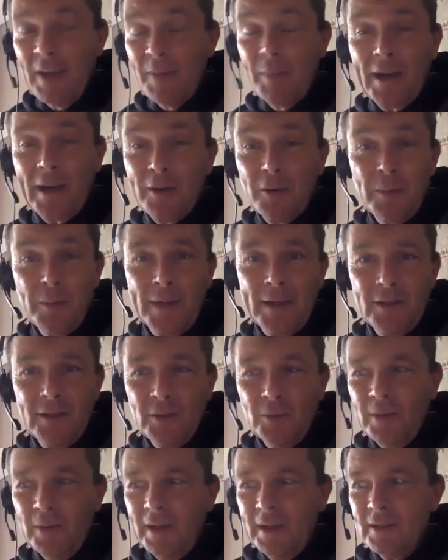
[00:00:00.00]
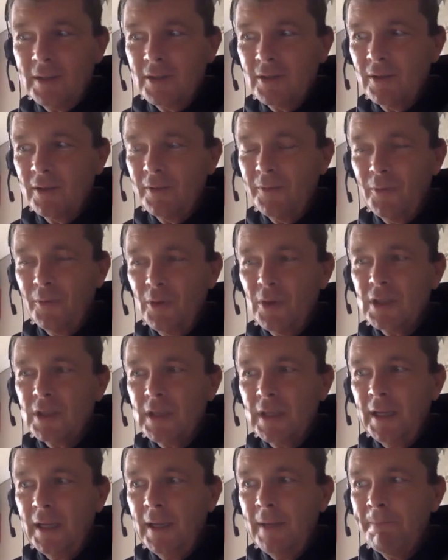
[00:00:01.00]
But I don't mind doing it. So
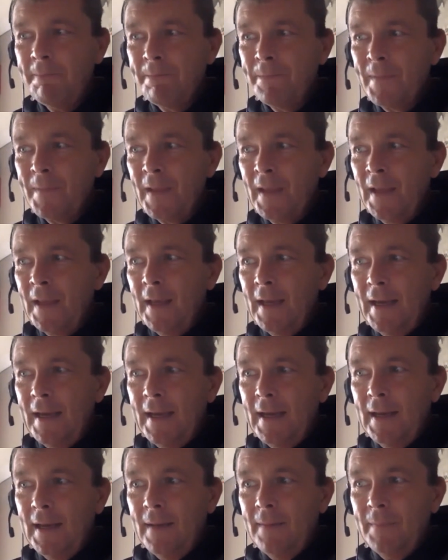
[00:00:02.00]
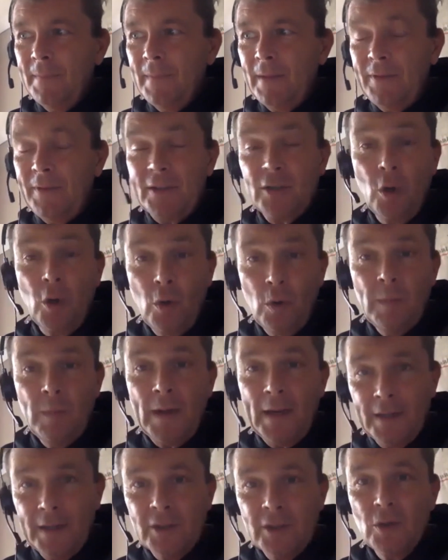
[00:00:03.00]
firstly, if it's home,
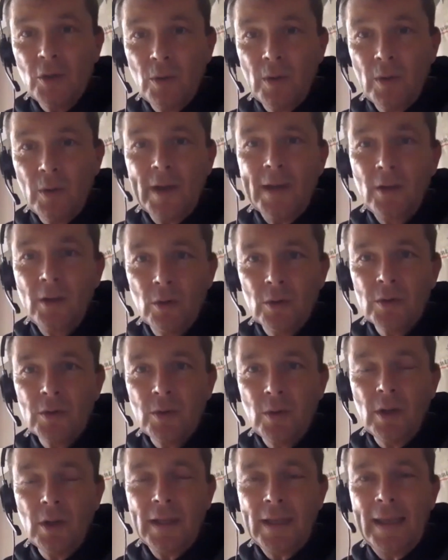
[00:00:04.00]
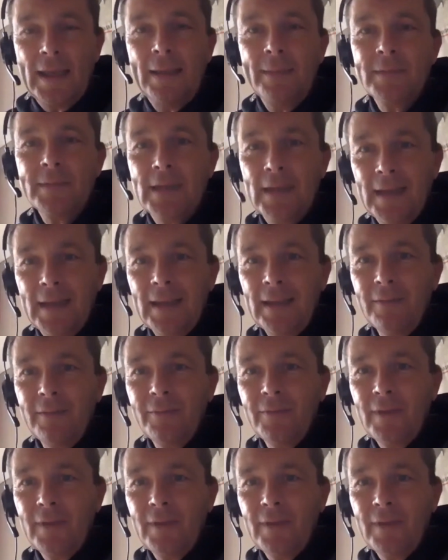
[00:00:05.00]
I ensure I go to all the games live.